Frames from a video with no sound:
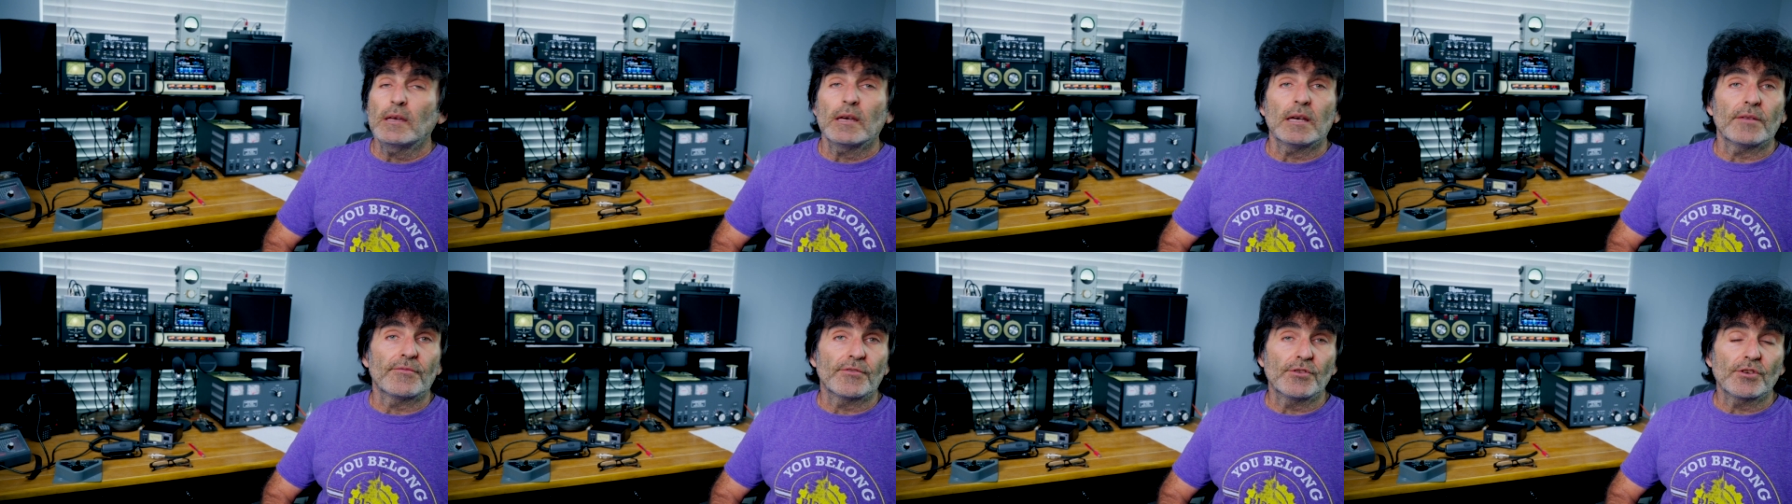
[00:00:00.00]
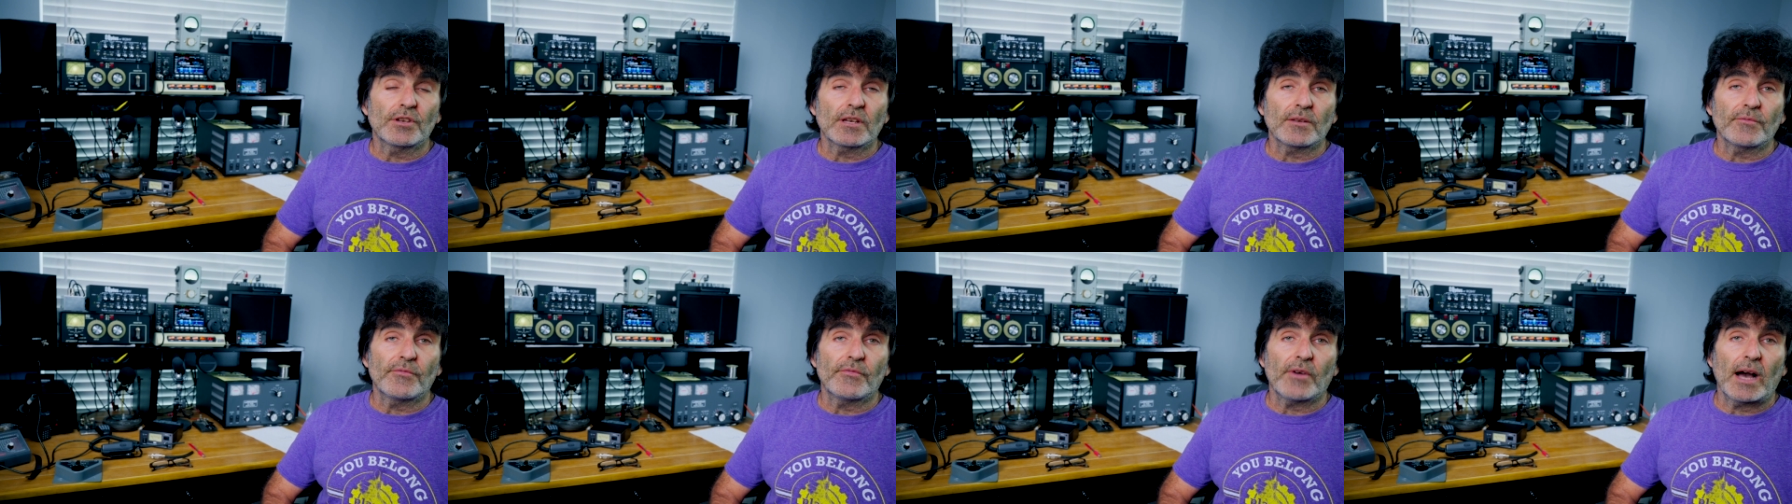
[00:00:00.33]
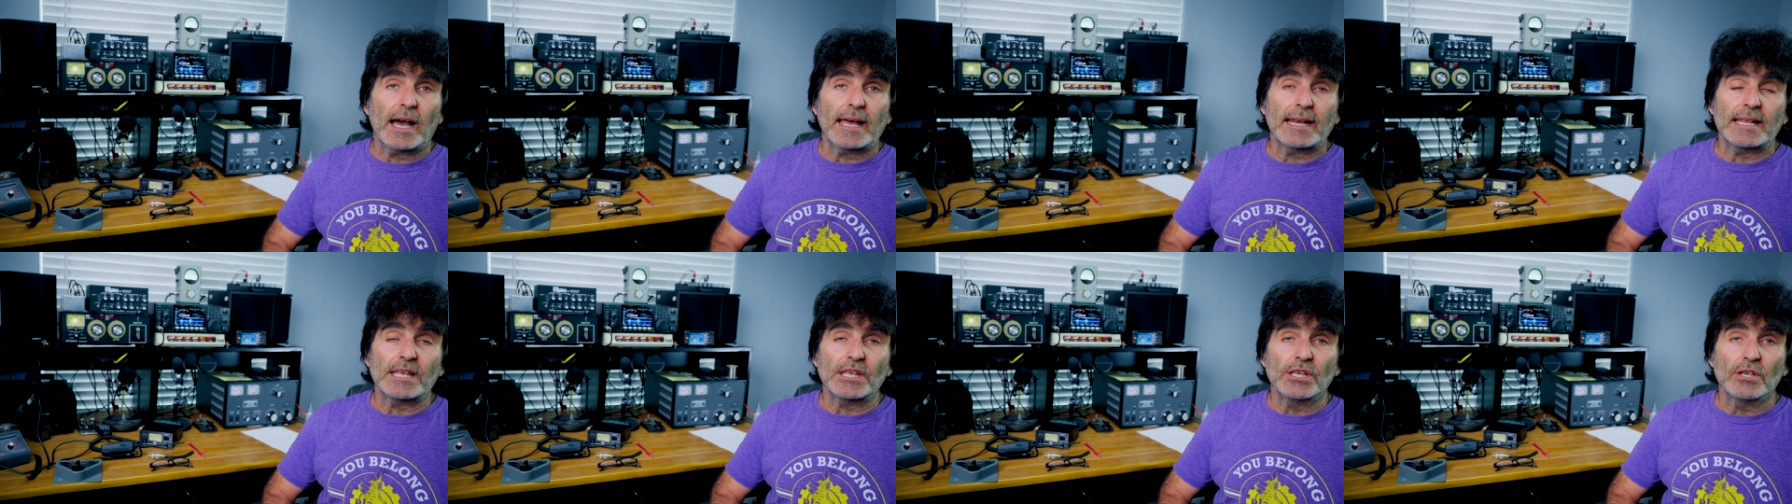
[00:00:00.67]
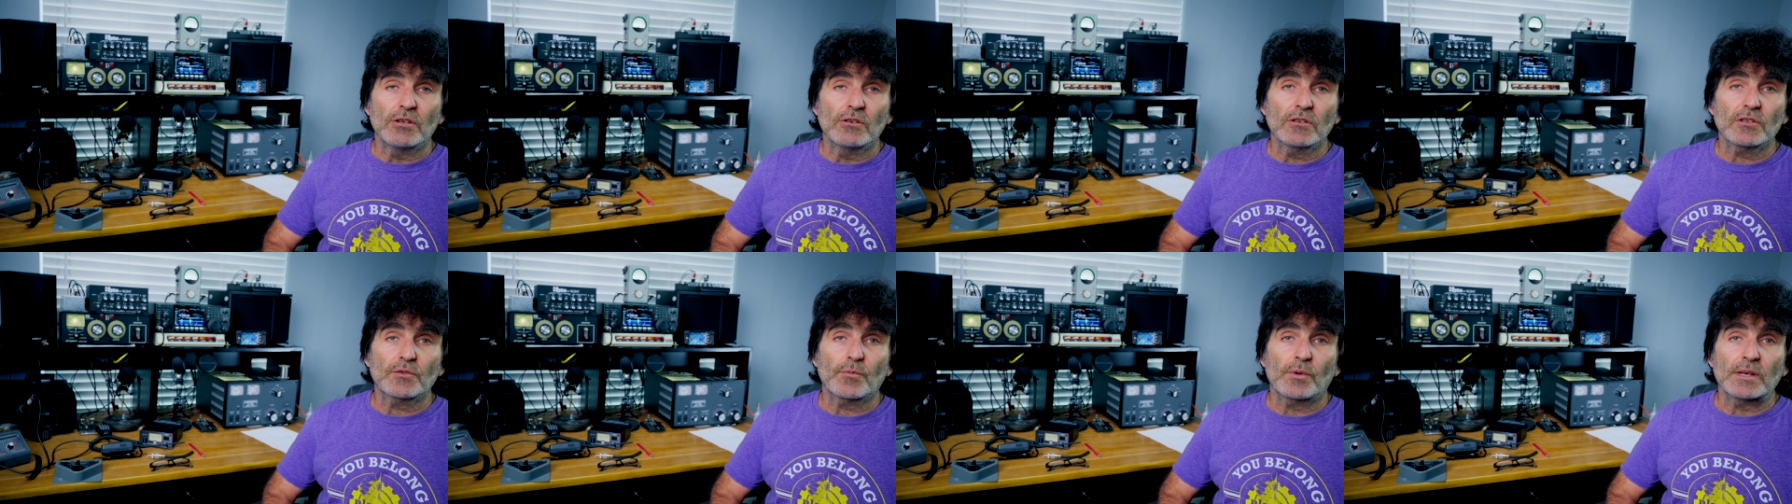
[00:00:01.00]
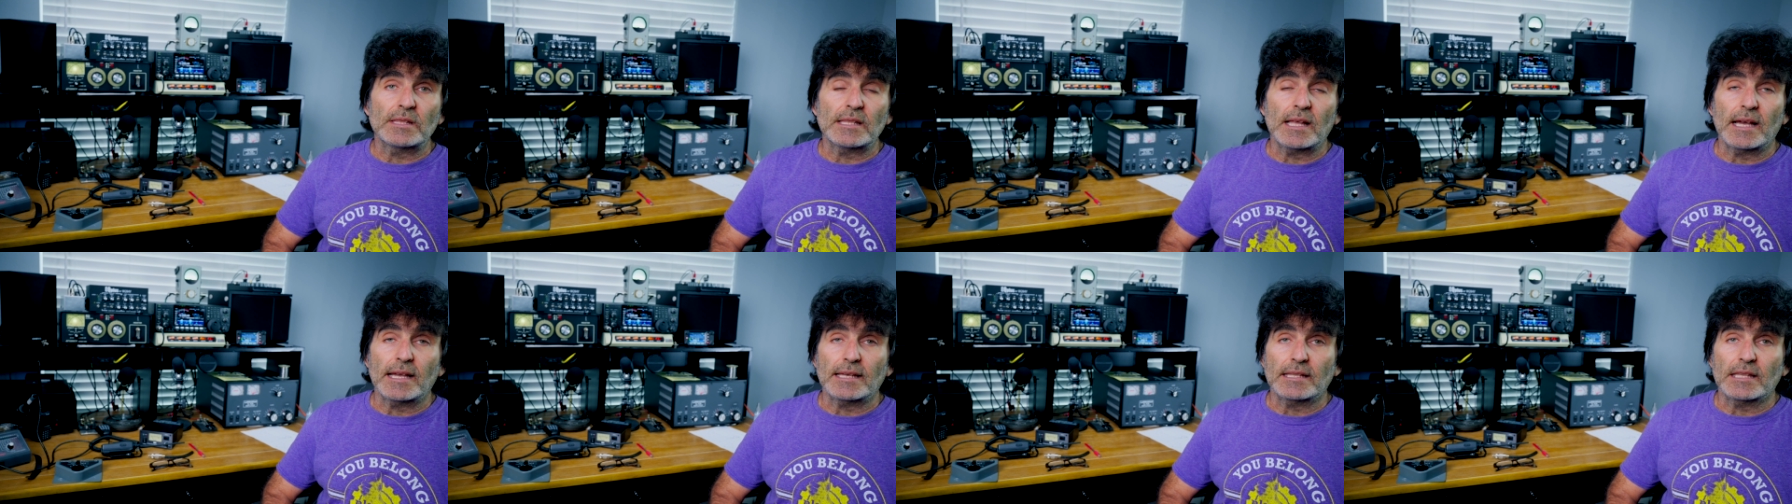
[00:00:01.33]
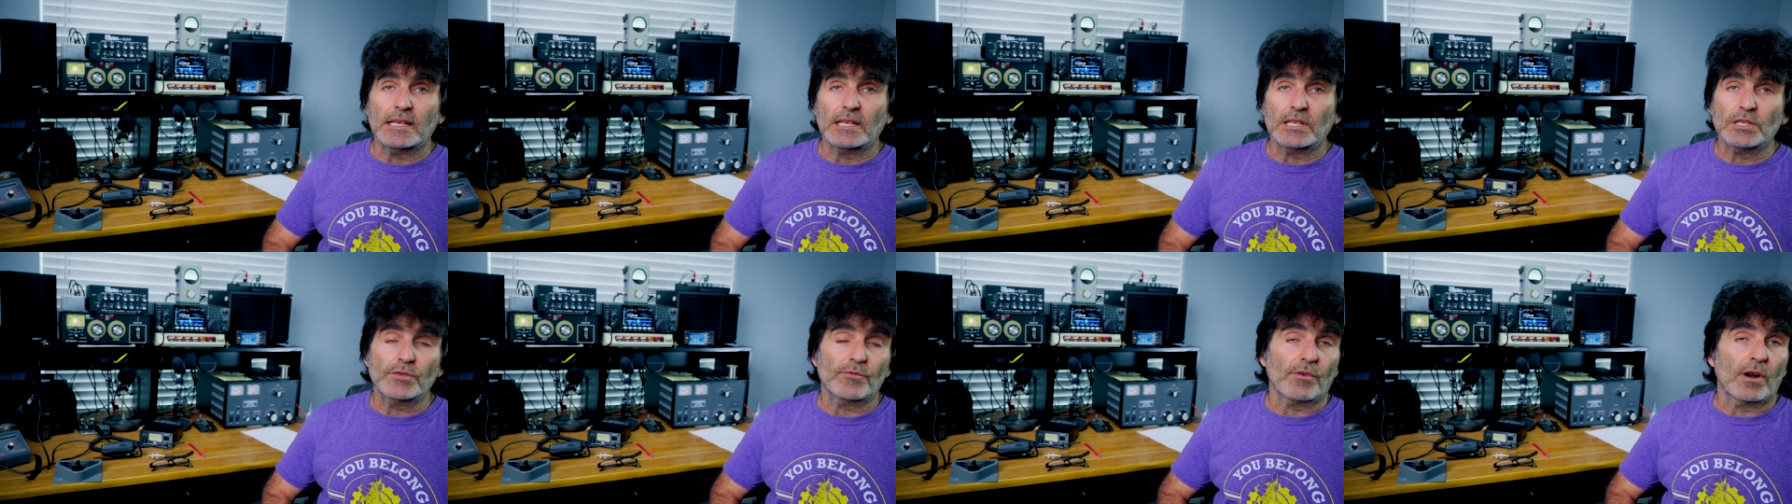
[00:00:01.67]
If you can find a used one like
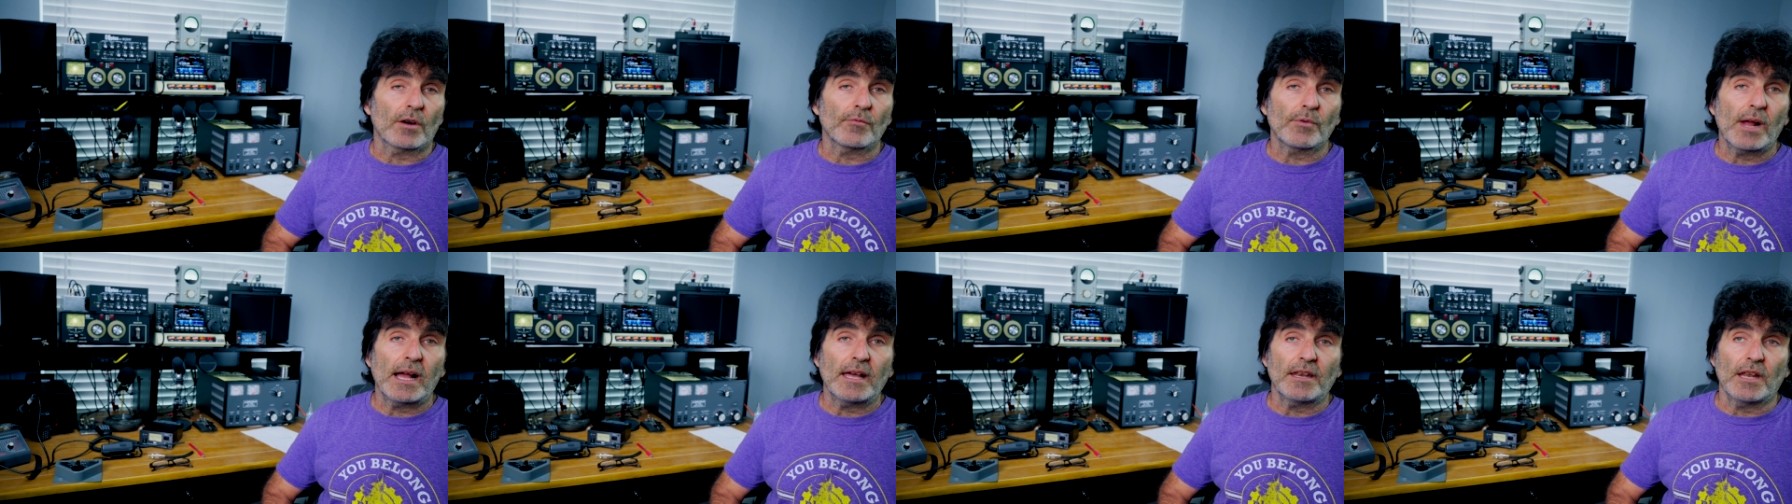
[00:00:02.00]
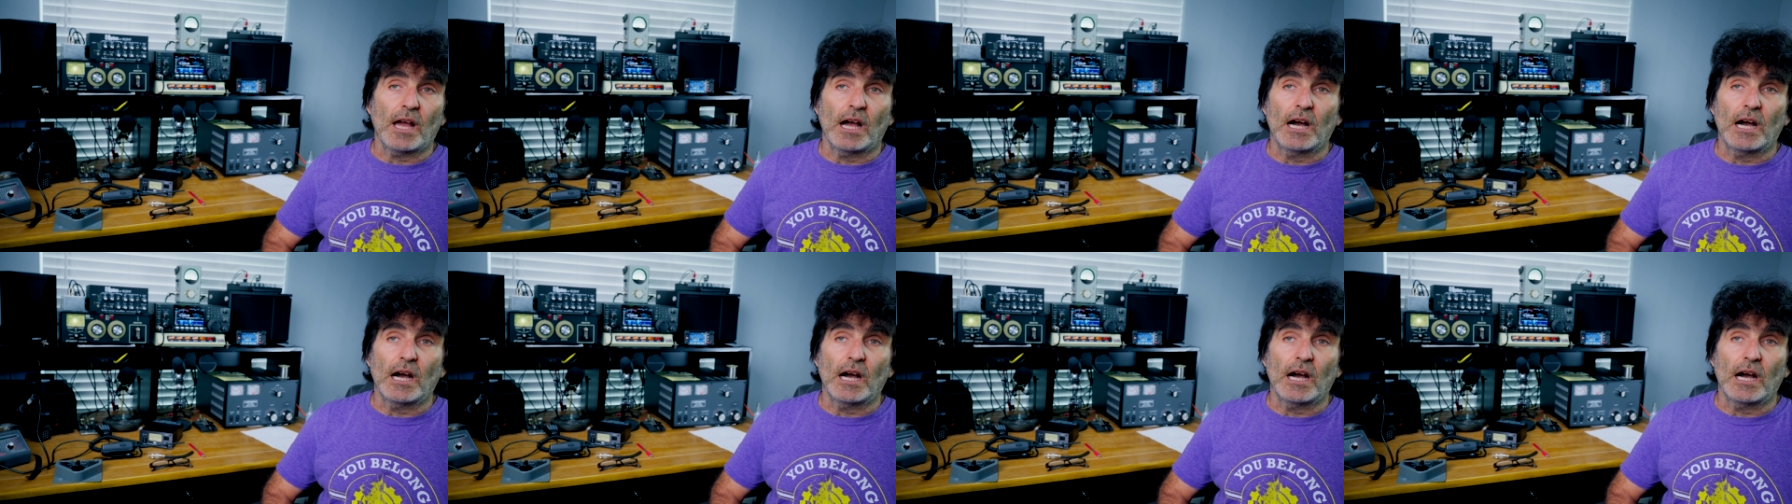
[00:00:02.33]
this for around